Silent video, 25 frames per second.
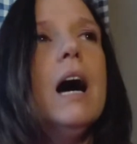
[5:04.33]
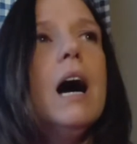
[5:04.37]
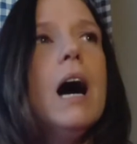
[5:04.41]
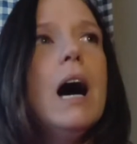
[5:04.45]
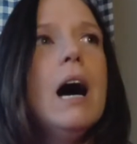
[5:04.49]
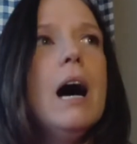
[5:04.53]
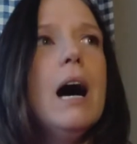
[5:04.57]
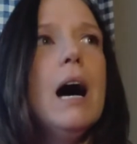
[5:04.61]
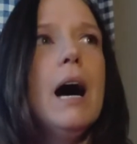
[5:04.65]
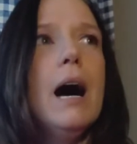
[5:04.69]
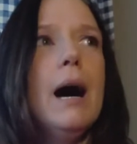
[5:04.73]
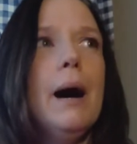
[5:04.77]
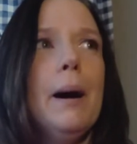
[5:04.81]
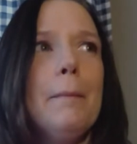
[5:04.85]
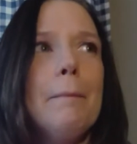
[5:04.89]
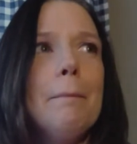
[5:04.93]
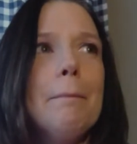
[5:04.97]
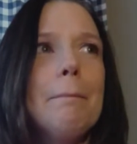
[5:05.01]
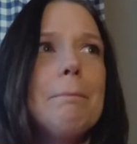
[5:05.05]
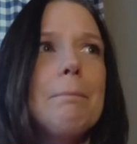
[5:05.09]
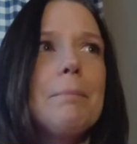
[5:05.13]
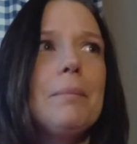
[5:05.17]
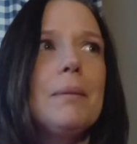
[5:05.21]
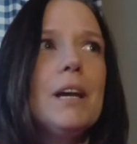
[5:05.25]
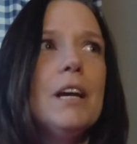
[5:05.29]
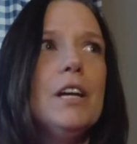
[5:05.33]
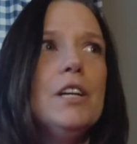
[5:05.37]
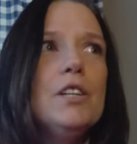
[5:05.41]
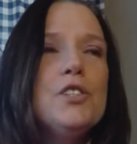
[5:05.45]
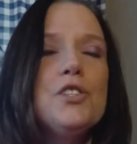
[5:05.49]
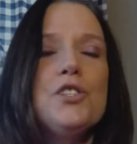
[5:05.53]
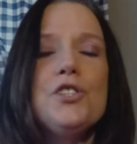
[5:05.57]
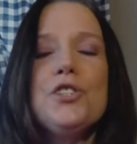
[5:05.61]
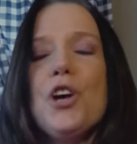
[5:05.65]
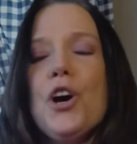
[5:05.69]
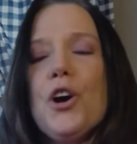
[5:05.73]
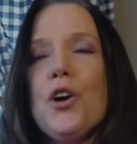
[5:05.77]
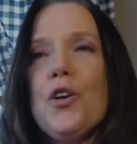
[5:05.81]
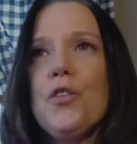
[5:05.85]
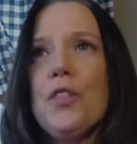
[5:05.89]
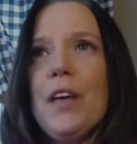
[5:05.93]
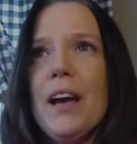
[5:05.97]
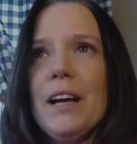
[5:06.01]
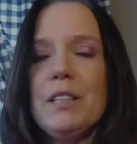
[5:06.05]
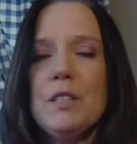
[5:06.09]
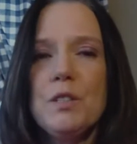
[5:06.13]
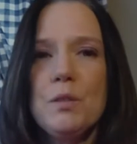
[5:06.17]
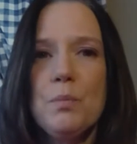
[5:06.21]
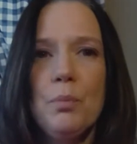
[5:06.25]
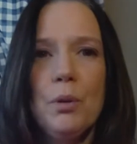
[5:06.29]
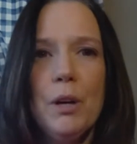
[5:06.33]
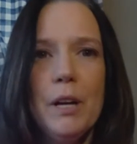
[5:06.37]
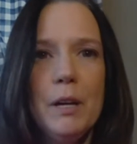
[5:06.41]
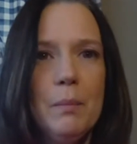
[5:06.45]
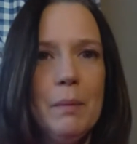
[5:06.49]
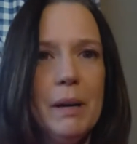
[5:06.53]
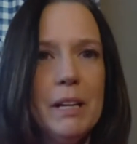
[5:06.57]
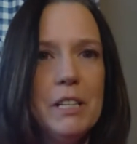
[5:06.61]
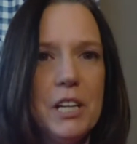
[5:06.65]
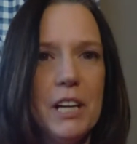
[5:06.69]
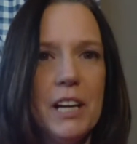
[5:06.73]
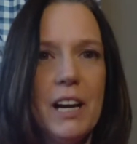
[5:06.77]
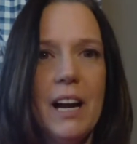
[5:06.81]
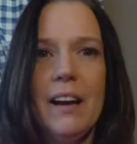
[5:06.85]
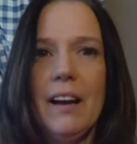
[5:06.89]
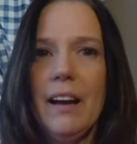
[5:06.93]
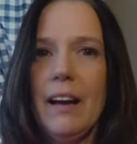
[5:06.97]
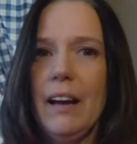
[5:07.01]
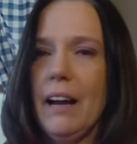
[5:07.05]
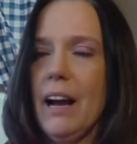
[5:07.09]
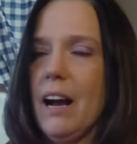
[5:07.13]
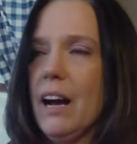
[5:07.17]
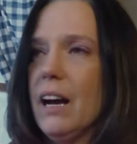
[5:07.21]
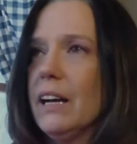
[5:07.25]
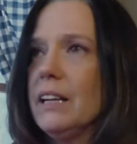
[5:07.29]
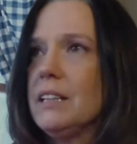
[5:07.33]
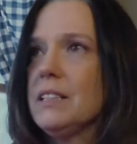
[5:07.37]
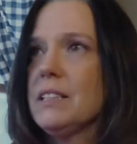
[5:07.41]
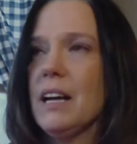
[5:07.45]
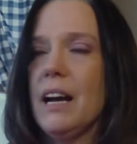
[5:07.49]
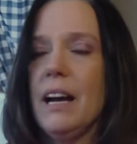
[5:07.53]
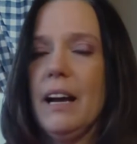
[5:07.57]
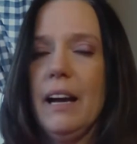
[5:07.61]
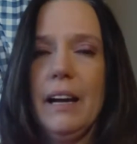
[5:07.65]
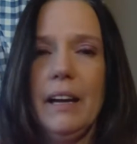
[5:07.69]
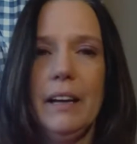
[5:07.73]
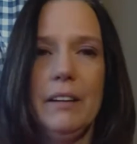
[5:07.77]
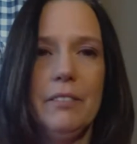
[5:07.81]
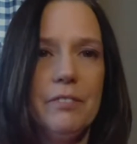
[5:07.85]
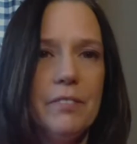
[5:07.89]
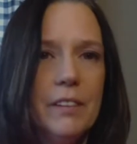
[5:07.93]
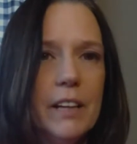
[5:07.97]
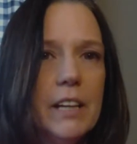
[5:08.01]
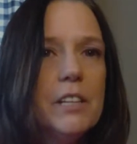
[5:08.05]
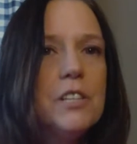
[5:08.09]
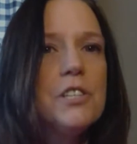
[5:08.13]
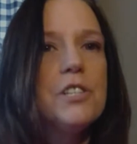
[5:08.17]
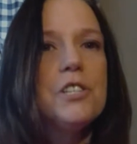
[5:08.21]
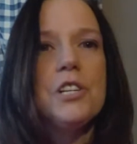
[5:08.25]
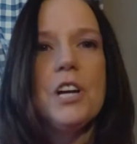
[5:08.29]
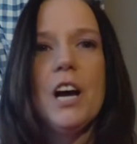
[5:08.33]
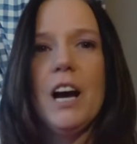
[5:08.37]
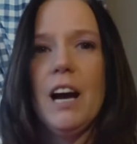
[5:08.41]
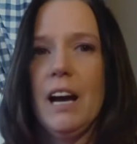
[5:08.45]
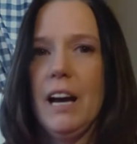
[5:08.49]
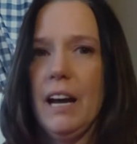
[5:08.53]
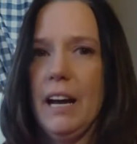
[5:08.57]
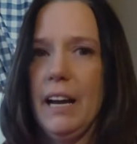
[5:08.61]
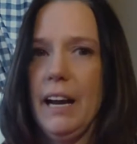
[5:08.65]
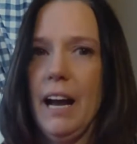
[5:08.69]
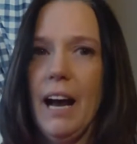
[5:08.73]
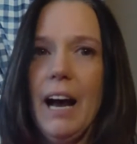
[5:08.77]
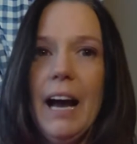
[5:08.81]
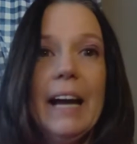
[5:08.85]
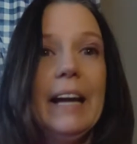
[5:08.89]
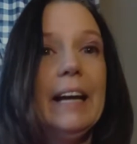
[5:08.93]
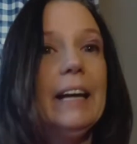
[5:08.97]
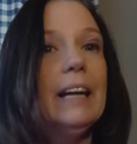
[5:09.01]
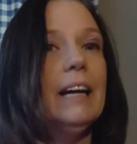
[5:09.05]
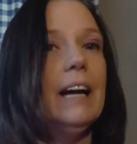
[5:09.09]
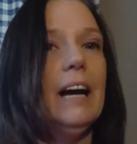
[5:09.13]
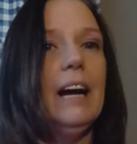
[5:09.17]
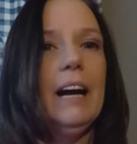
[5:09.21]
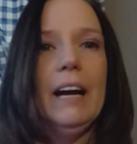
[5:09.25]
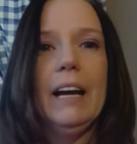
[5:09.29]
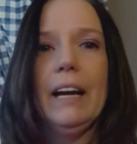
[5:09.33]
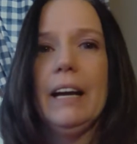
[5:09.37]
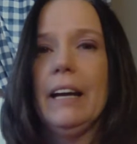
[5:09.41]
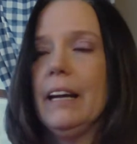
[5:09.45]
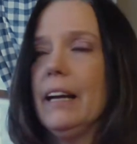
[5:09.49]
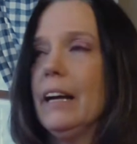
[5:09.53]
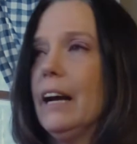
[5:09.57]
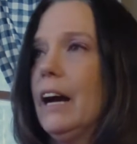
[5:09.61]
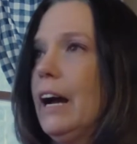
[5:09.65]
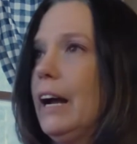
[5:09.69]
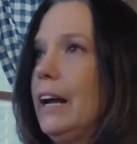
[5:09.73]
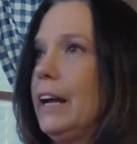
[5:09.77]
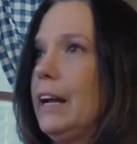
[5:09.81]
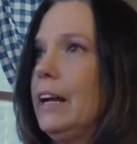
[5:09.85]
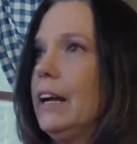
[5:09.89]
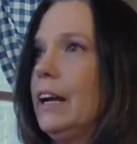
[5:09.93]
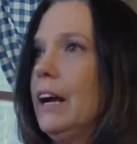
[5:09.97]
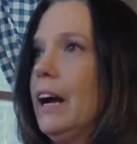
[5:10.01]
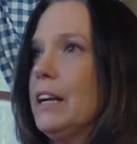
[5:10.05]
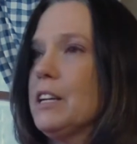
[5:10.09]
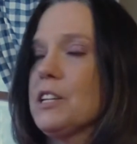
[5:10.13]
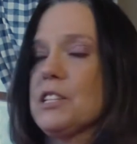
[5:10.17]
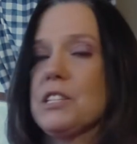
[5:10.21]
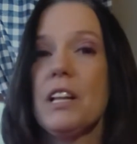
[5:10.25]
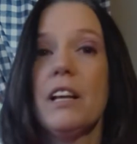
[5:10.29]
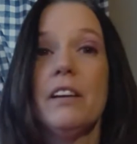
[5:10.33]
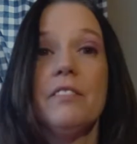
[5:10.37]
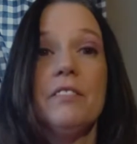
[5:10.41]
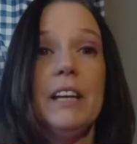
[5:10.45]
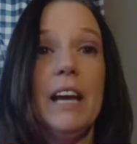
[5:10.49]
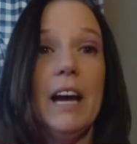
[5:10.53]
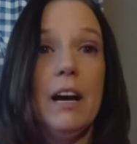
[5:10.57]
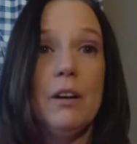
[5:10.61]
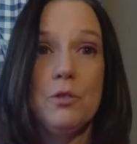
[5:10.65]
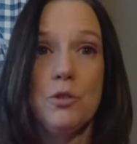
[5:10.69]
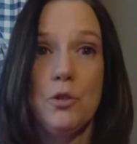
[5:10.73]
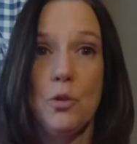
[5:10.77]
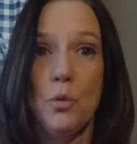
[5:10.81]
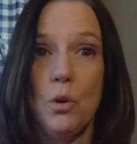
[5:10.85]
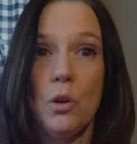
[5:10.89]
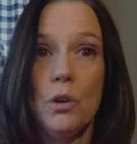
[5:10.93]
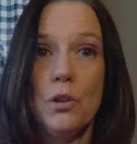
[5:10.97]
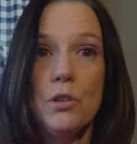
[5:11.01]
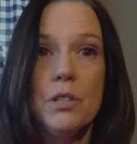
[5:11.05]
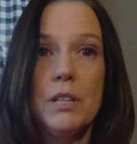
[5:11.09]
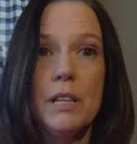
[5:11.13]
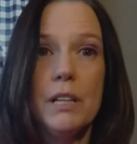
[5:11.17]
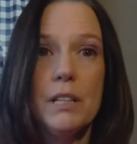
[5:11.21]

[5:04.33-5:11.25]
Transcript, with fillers: Um, so that's pretty much it. I, hunt, I fish, I hike, I, I, I just love the outdoors.